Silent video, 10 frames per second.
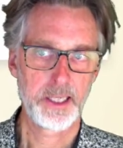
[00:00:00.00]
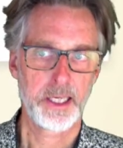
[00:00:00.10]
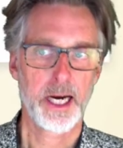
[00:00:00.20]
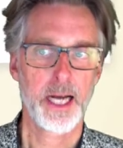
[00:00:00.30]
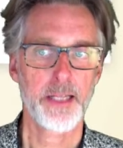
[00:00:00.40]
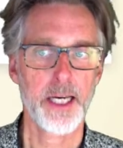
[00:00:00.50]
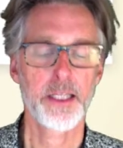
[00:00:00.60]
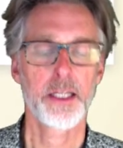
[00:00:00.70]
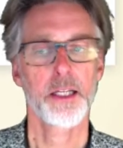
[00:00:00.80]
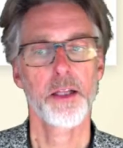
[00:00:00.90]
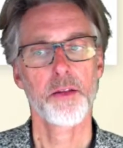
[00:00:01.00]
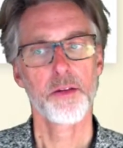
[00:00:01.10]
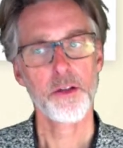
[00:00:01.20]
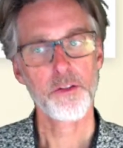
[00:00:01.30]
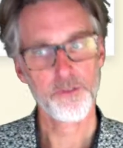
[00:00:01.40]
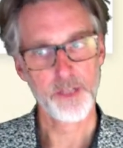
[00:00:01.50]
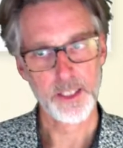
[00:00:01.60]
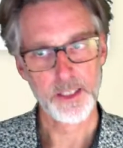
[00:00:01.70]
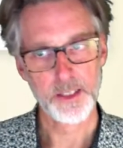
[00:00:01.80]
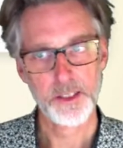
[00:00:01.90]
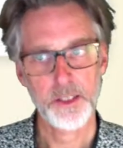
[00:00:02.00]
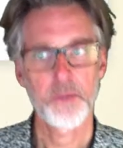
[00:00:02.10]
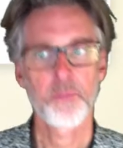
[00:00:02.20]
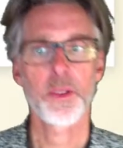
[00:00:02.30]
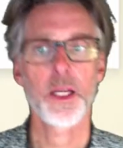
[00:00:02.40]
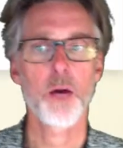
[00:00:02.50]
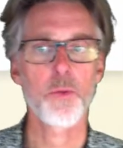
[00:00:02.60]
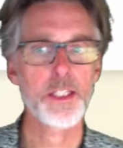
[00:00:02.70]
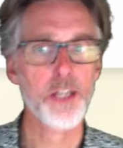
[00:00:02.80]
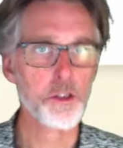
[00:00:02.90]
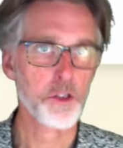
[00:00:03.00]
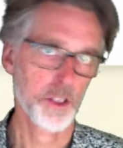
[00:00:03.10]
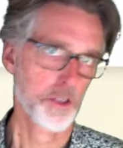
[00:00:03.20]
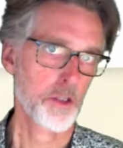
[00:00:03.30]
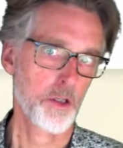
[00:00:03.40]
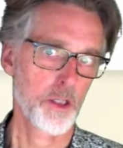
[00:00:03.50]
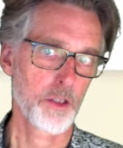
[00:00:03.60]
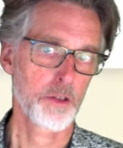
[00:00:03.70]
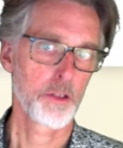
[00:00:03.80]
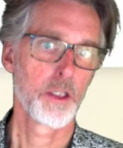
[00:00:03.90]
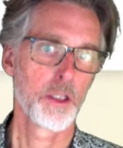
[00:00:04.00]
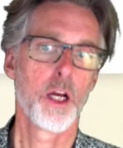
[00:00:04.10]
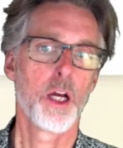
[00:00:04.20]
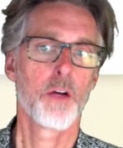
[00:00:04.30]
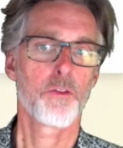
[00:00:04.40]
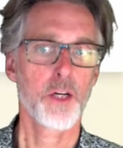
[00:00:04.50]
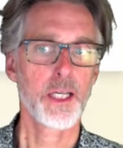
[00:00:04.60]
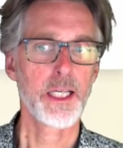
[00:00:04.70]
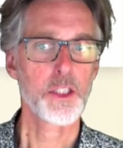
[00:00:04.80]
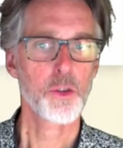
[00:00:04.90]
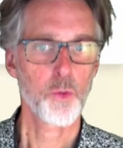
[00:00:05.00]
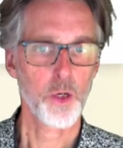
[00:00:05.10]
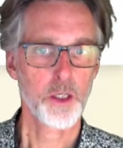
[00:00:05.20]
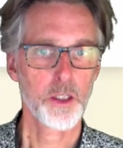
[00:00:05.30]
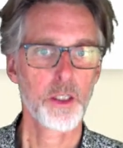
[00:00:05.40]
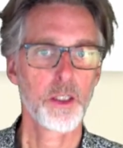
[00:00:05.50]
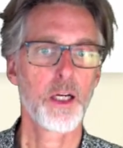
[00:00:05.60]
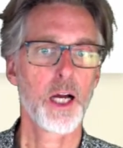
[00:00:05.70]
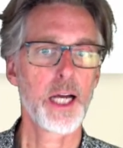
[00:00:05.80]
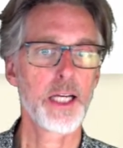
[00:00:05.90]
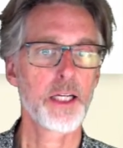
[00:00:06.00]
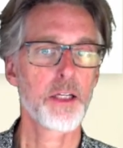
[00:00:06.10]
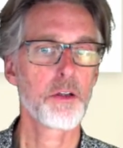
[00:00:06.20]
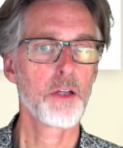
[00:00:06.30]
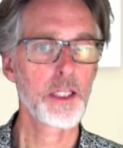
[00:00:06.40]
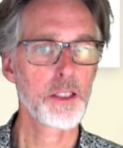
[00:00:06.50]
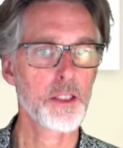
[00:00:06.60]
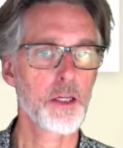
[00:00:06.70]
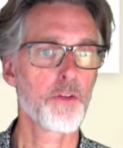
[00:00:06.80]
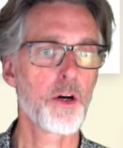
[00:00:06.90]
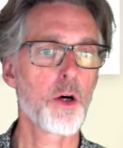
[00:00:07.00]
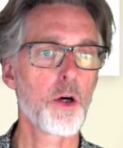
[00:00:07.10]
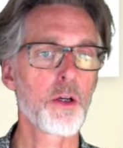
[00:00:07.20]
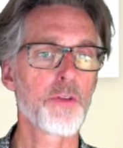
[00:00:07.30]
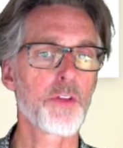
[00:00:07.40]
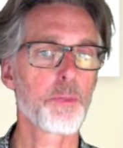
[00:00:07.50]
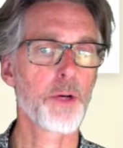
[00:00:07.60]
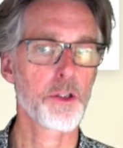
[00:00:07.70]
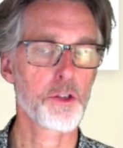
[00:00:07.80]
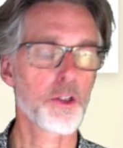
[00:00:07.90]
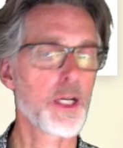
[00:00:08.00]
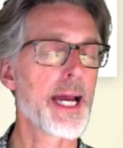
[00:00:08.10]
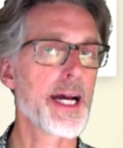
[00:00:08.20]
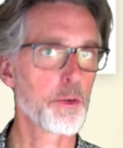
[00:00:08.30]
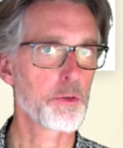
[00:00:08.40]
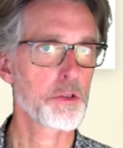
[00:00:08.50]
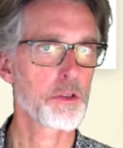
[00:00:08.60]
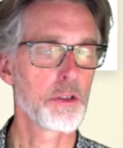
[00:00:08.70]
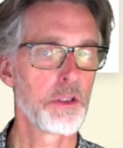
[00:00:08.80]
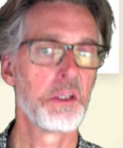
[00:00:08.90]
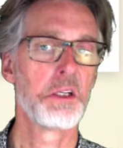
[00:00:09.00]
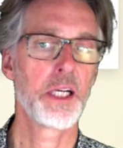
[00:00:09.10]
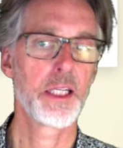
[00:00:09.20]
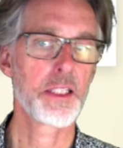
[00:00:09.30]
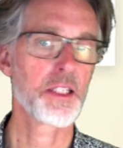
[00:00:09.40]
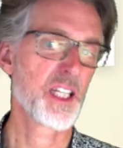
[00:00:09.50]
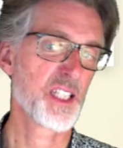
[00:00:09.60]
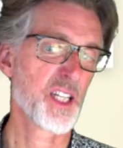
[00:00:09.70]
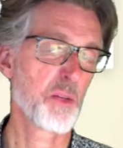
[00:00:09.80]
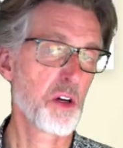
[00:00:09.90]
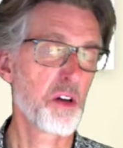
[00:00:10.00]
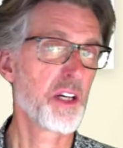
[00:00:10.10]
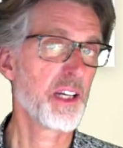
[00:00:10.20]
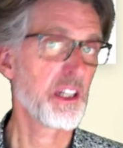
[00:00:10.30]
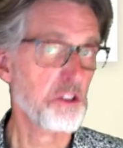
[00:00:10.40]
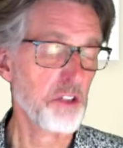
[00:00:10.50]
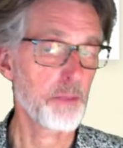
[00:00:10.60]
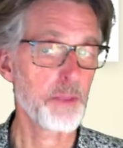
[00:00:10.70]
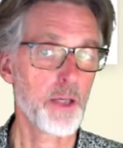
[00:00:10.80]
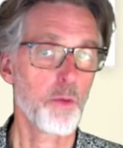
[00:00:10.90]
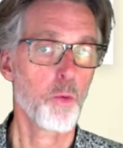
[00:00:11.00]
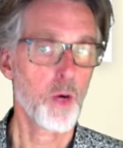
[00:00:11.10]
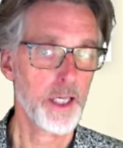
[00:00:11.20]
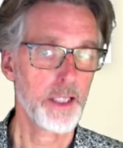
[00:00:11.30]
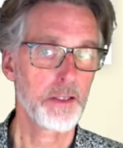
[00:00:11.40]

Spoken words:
And then in the third phase, a reduction is called. For each word, I get a list of all of the partial counts. In this case, they would all initially be 1.